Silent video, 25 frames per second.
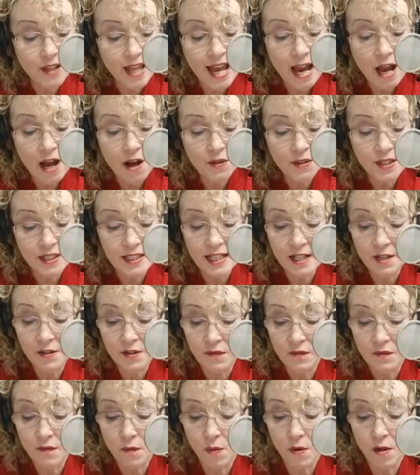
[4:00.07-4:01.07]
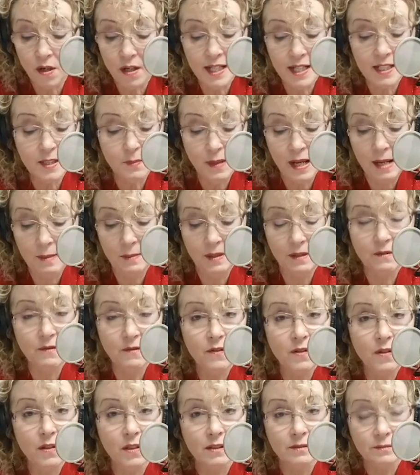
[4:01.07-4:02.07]
the house sells for as payment in
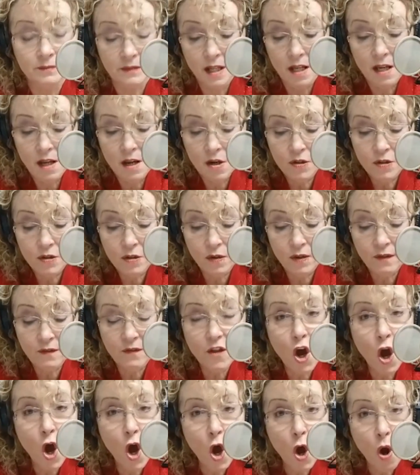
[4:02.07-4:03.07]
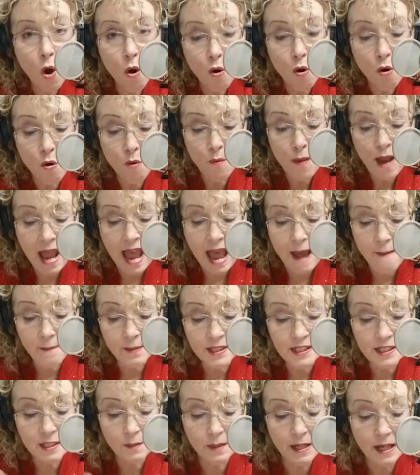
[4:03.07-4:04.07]
full. So if the home
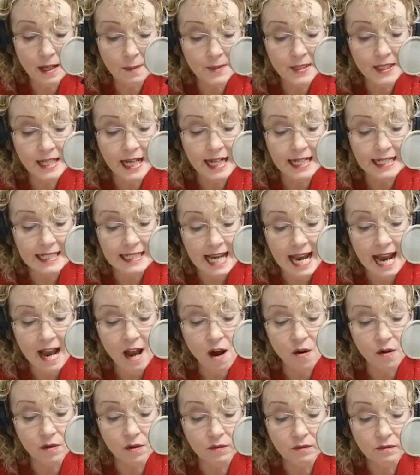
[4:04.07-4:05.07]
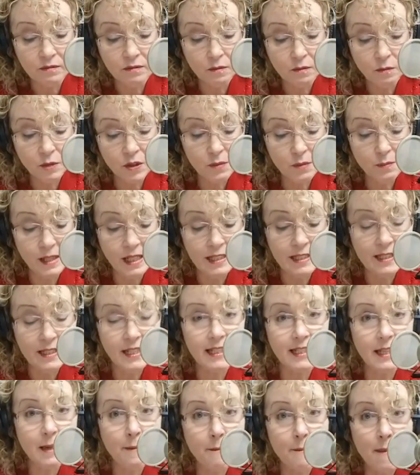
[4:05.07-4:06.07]
happens to be upside down, which means
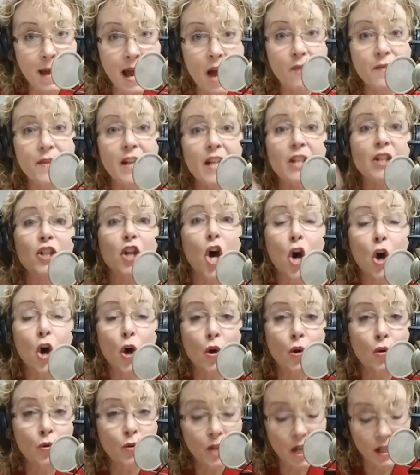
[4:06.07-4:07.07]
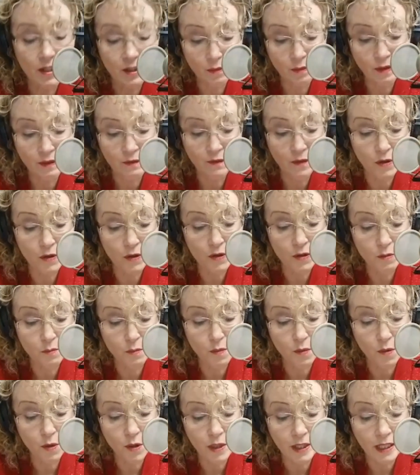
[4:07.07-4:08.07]
that the amount that's owed on the reverse
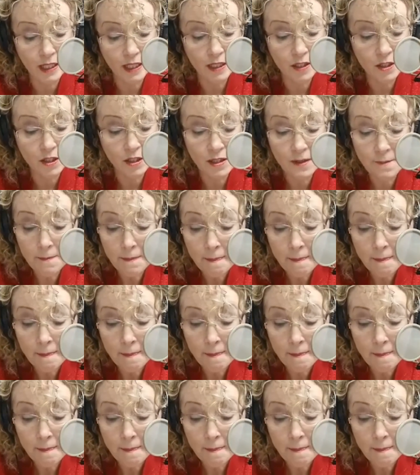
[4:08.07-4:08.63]
mortgage